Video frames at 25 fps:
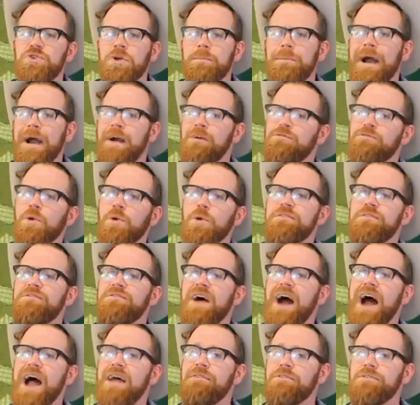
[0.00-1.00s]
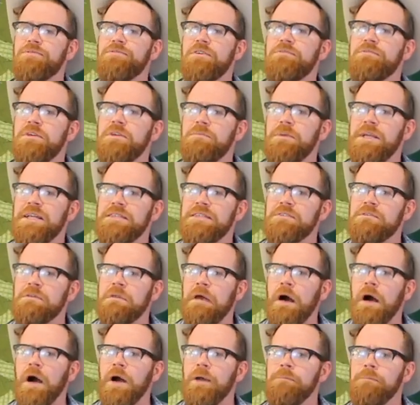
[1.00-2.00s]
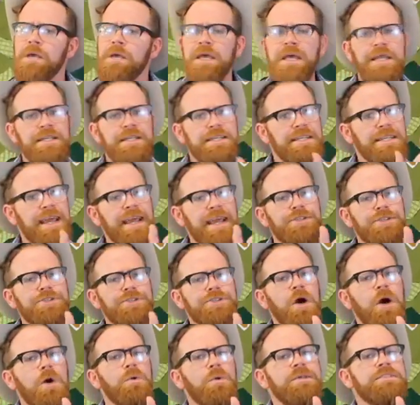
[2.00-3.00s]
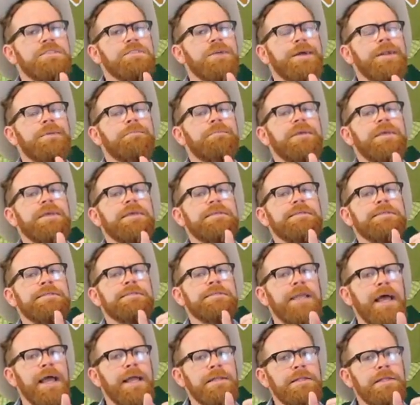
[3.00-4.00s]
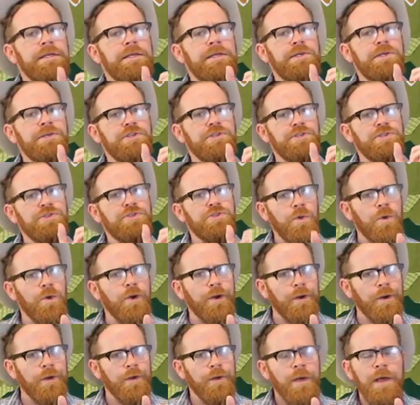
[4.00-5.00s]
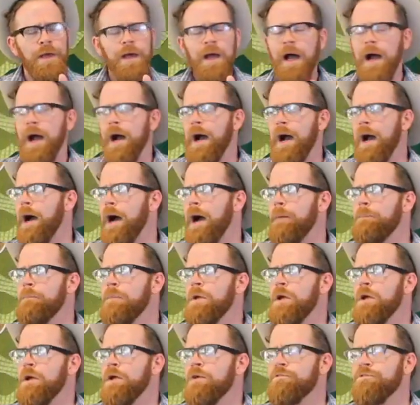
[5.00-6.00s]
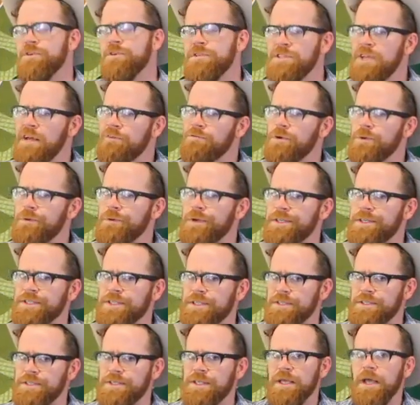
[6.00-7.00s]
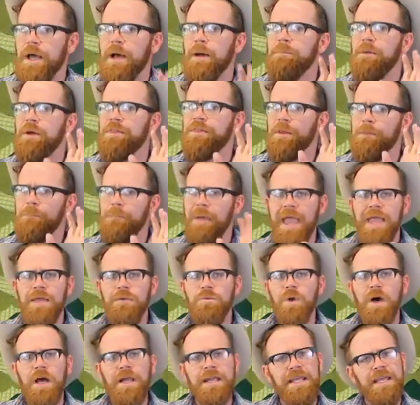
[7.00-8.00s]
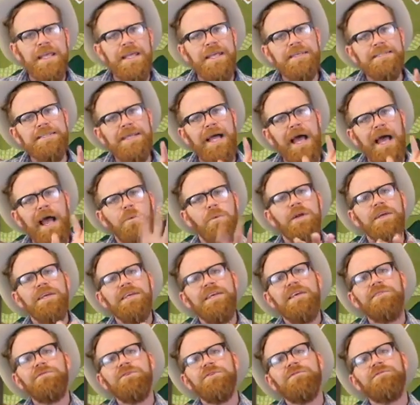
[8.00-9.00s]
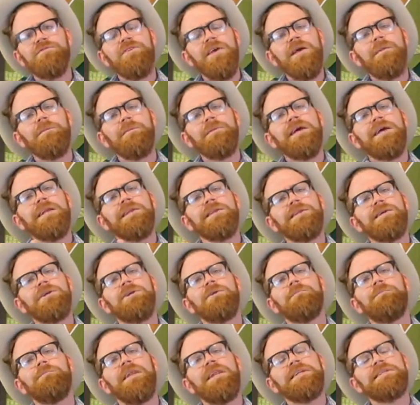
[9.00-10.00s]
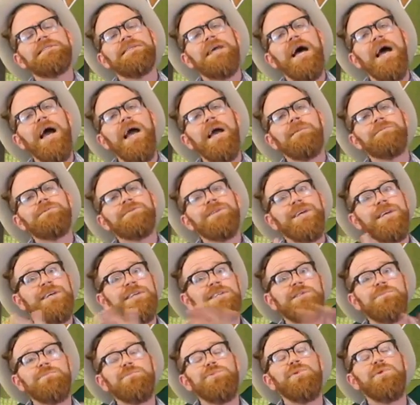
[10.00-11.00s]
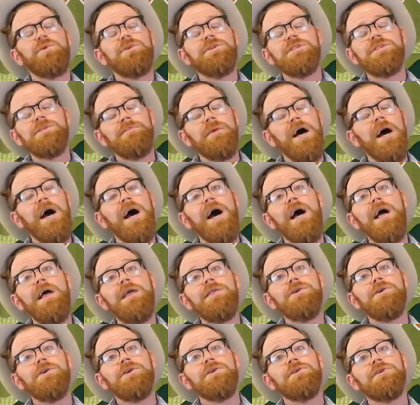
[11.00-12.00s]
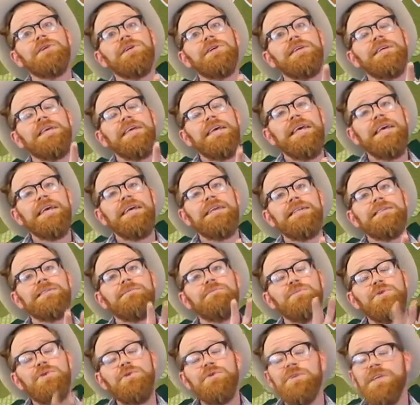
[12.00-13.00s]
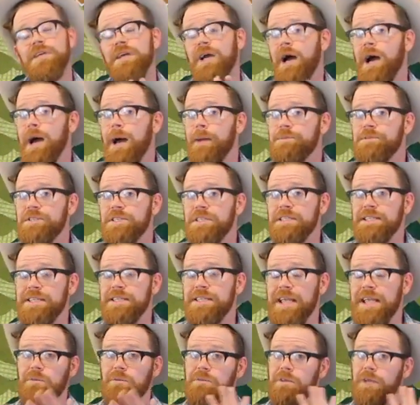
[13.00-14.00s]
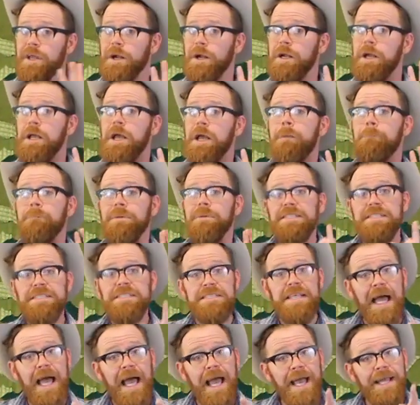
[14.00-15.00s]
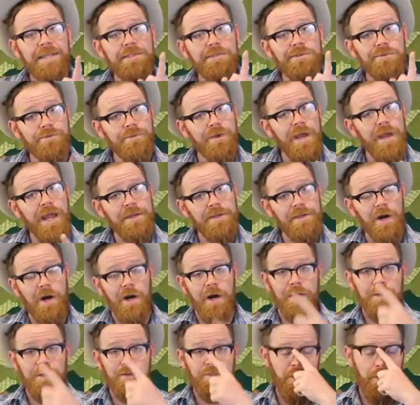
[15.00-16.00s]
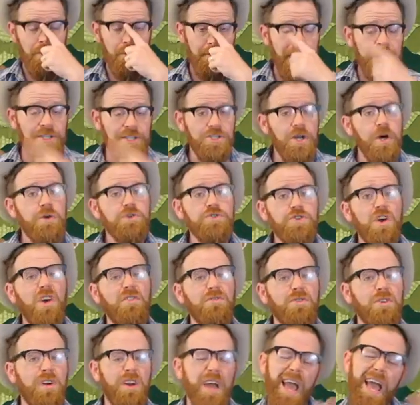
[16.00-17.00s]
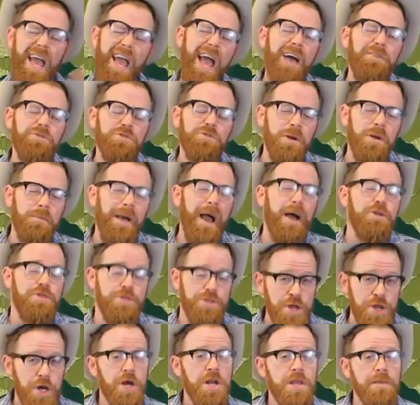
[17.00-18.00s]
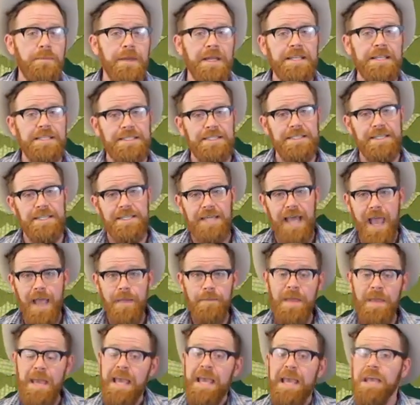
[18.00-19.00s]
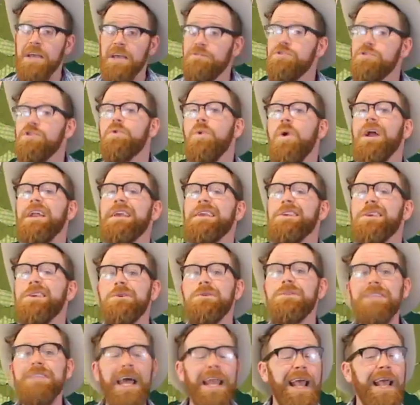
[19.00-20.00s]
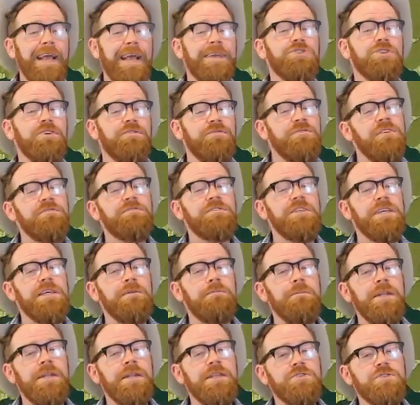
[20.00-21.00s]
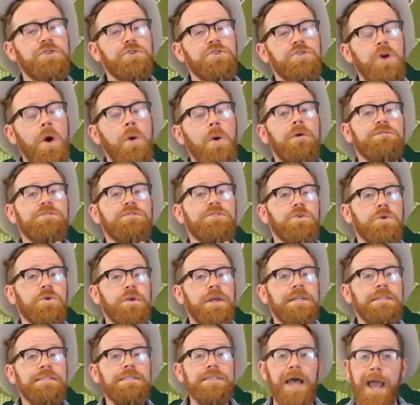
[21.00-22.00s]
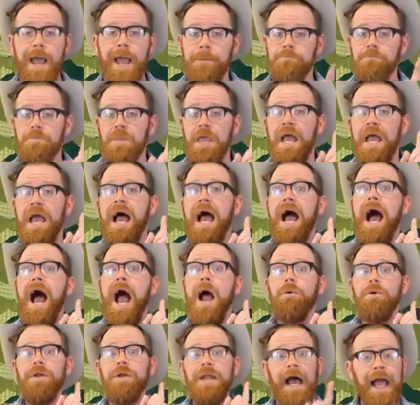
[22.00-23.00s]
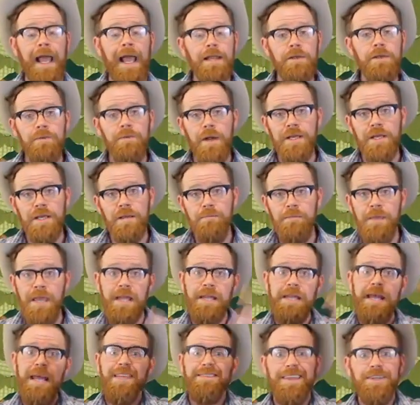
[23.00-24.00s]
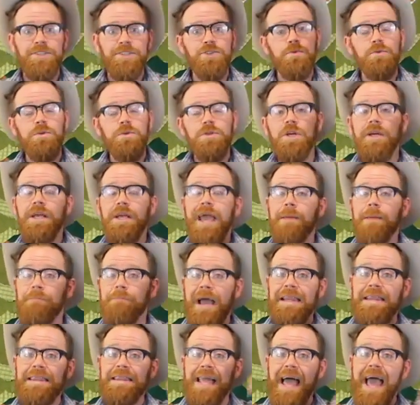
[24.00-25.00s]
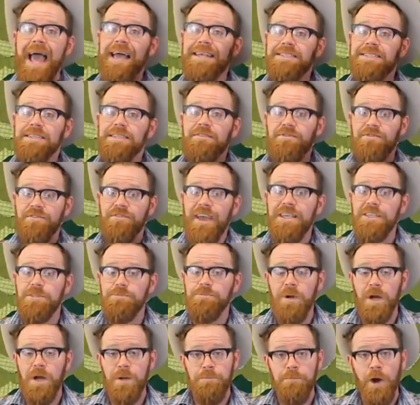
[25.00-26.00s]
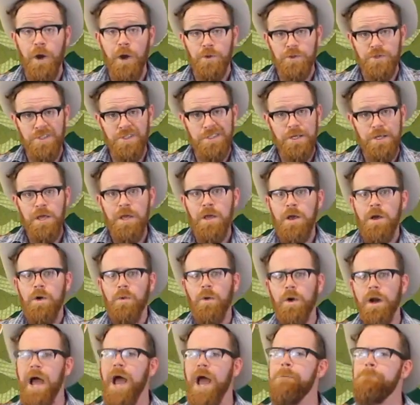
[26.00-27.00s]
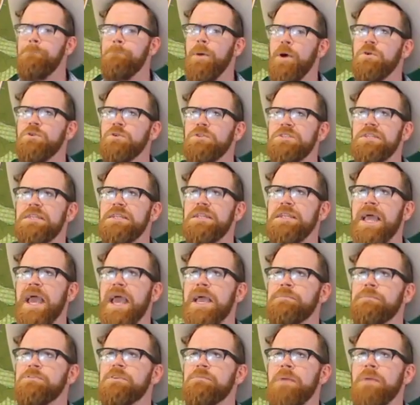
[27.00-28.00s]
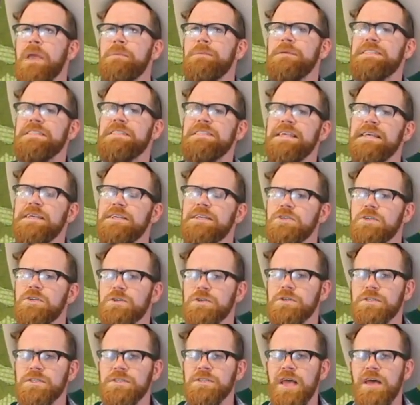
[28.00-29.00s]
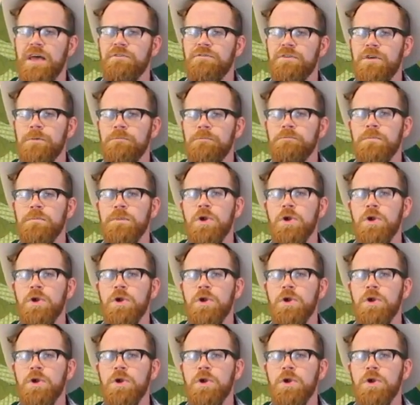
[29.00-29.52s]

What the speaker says: about 45 or 50 minutes long. Today's show is going to be slightly shorter for several reasons. But the main one is I want to give your family a little bit of time to explore some other kids' music options out there besides Red Yarn. So when my show's over after about 30 minutes today, if you want to use that extra 15 minutes or so of screen time, I would highly recommend that you look at my last Facebook post where I posted the names of maybe 6 or 7